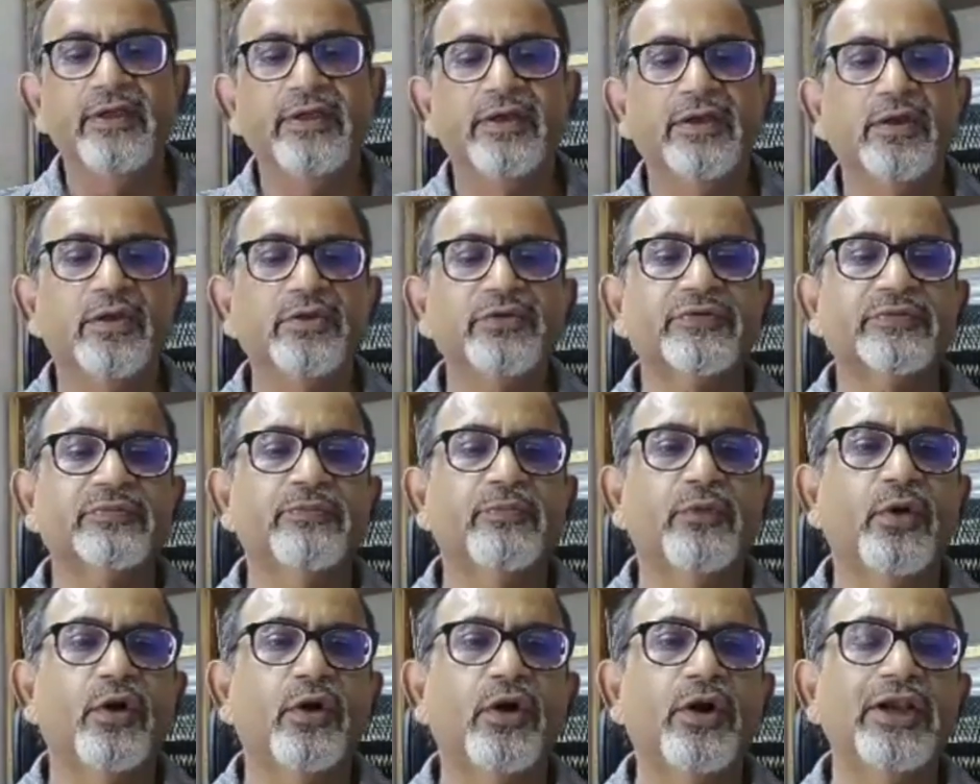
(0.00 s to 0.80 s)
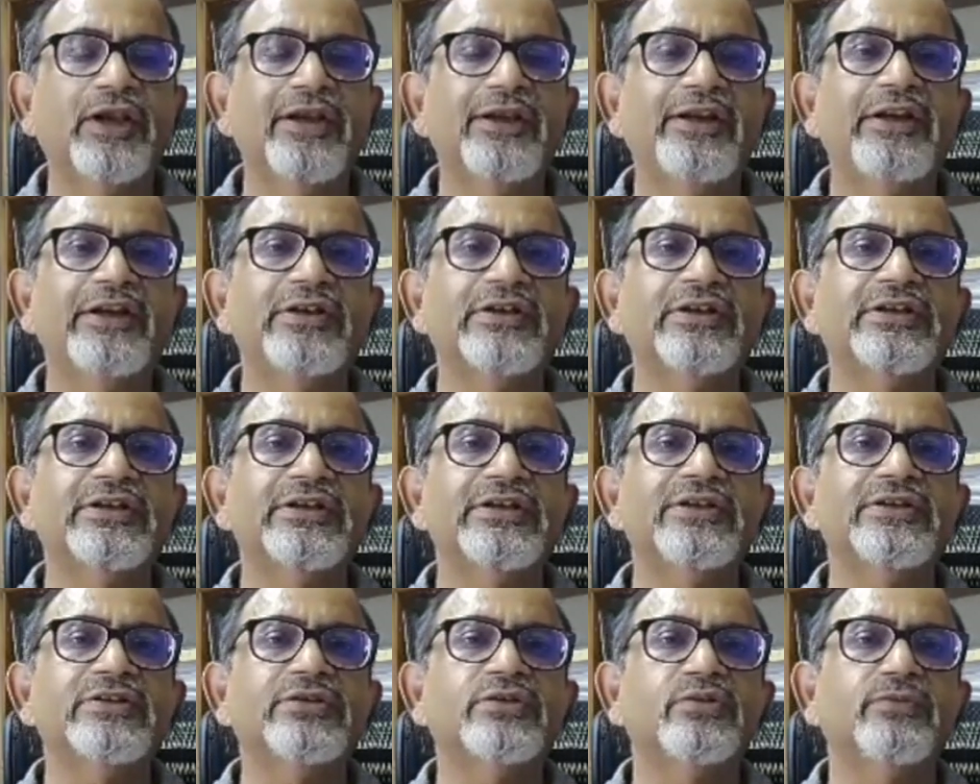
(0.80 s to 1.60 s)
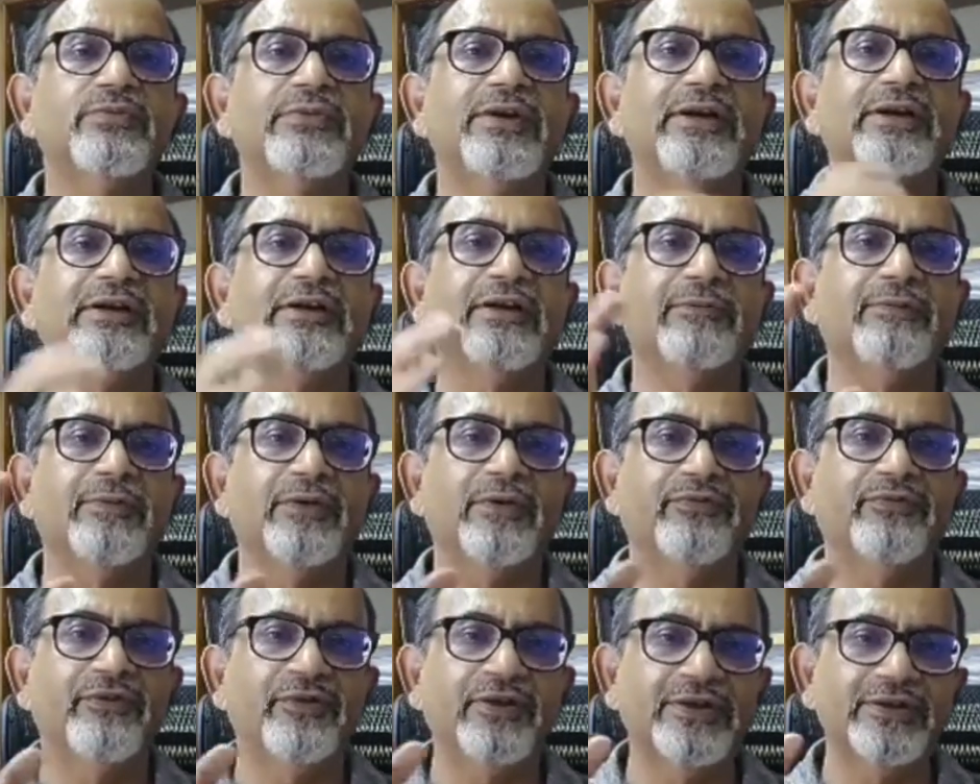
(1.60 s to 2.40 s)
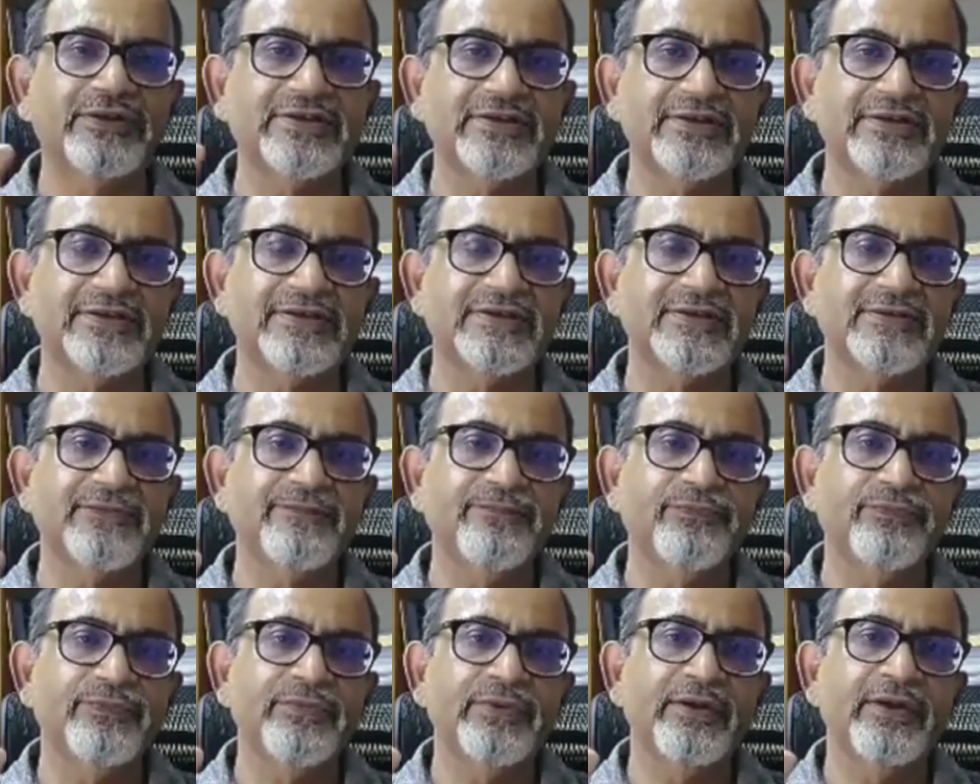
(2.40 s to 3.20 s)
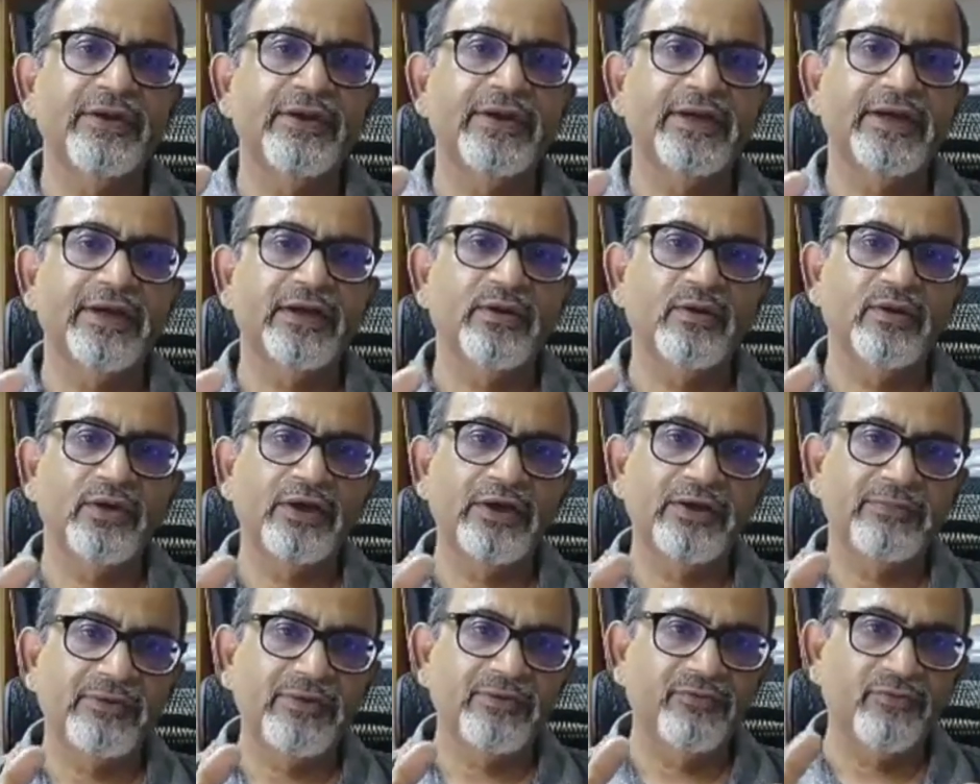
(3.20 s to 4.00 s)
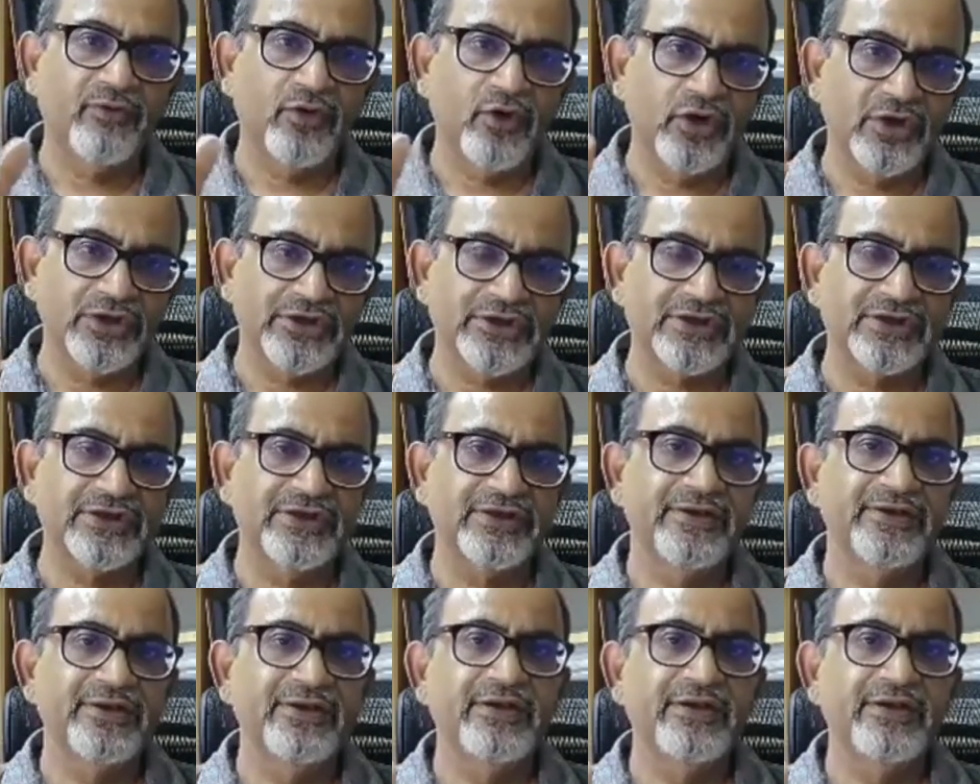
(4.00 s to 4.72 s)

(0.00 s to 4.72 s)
Now small instrumental perforations can only be watched.